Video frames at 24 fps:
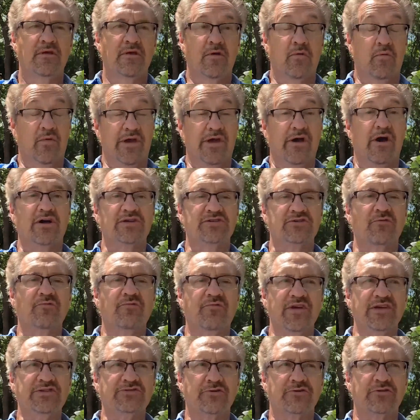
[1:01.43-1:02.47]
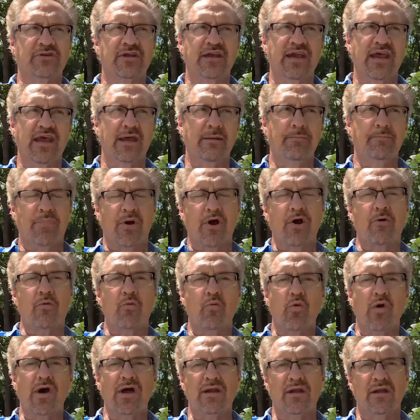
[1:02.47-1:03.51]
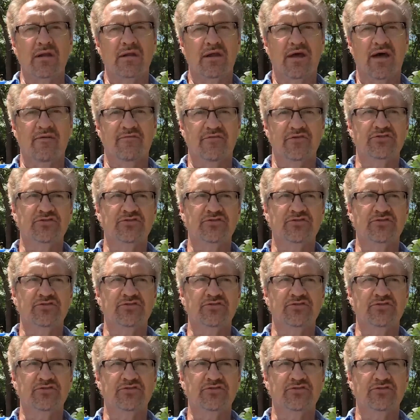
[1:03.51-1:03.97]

We also feature today part one of a